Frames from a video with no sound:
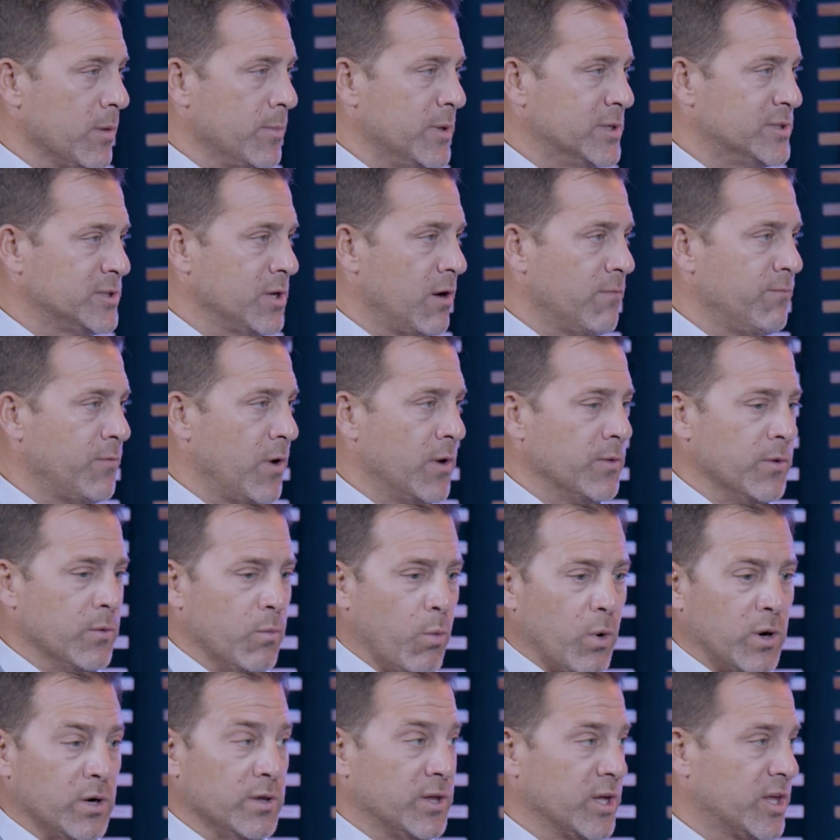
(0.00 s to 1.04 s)
going to be self-funded,
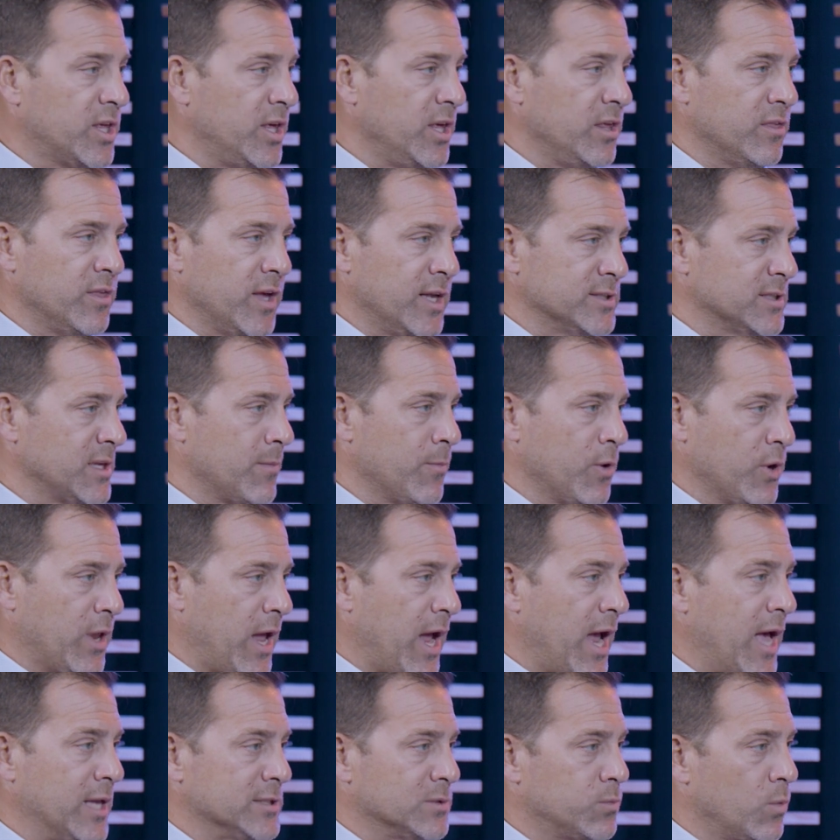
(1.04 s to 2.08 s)
one of the key things I'm going to
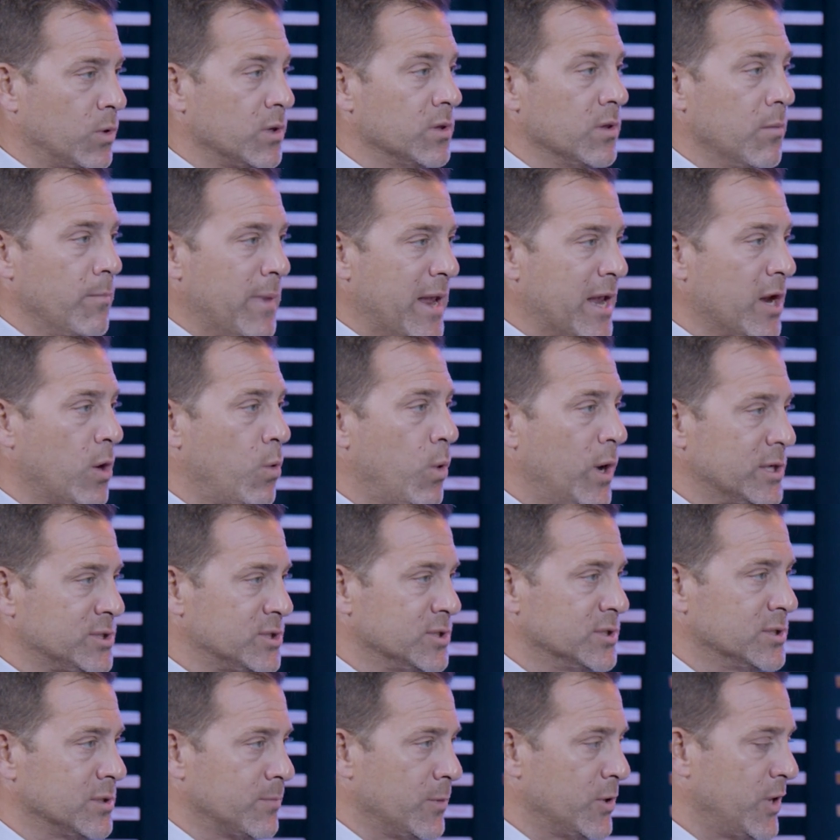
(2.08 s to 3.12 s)
ask, one of the main
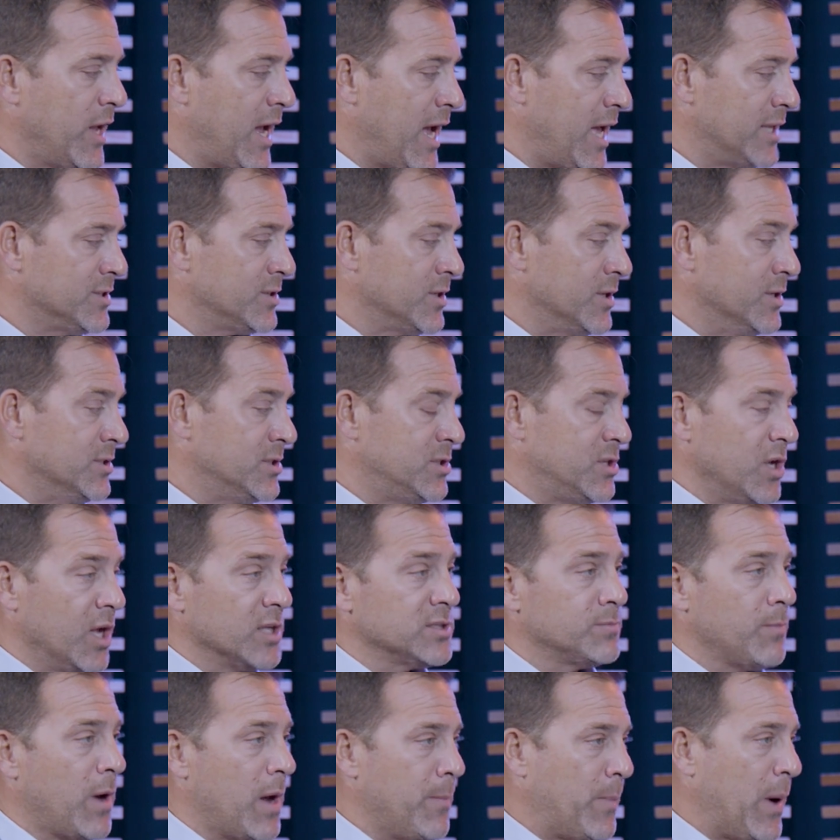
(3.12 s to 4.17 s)
questions I'm going to ask is,
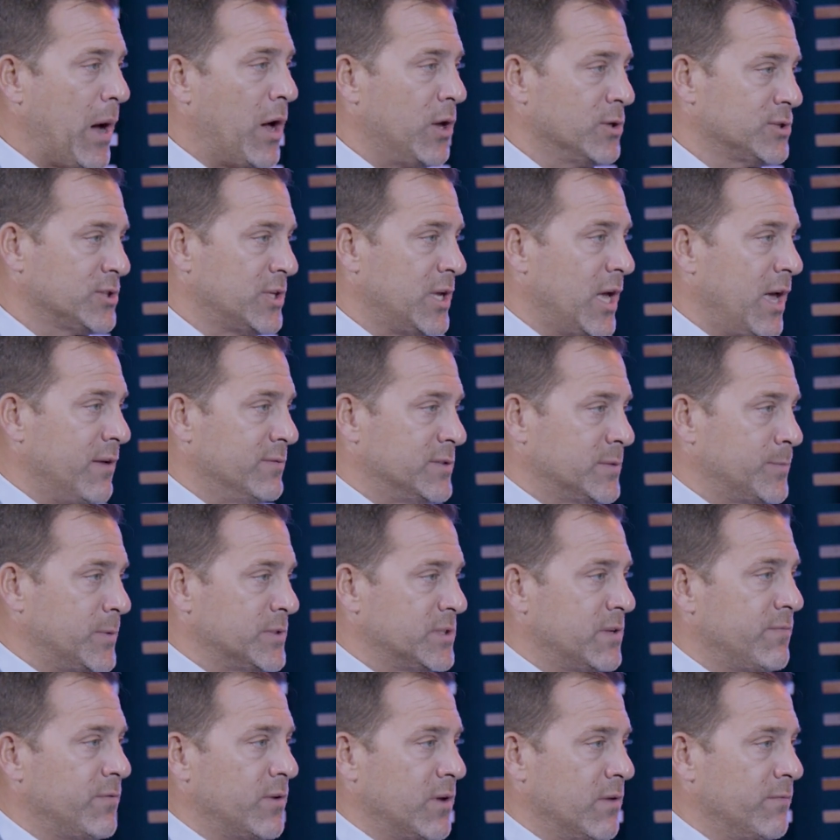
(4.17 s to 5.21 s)
does my policy have
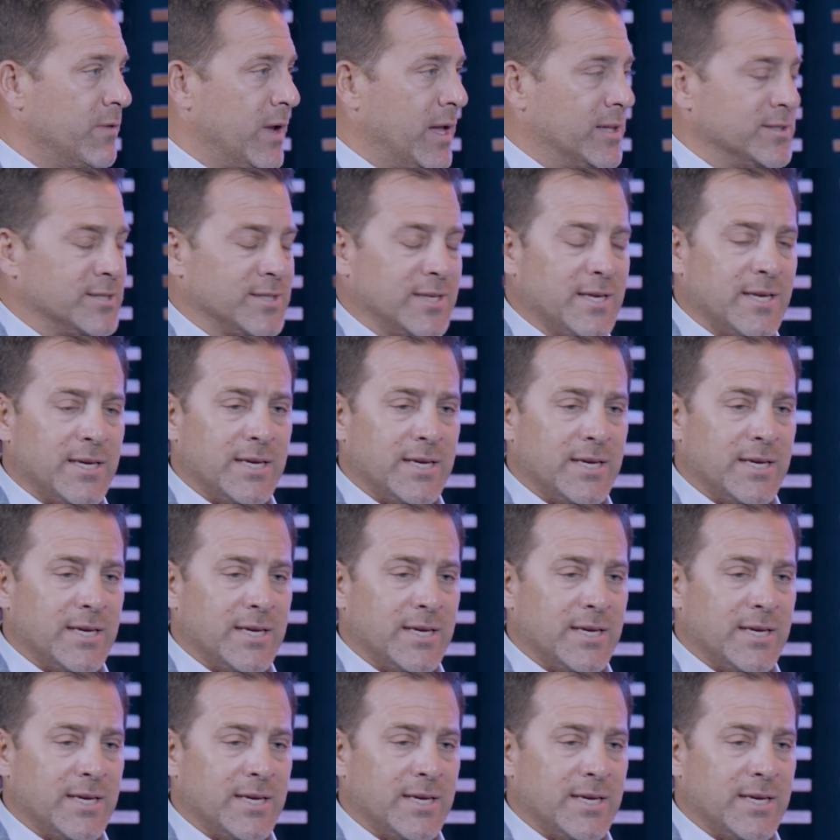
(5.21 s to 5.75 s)
specific advance?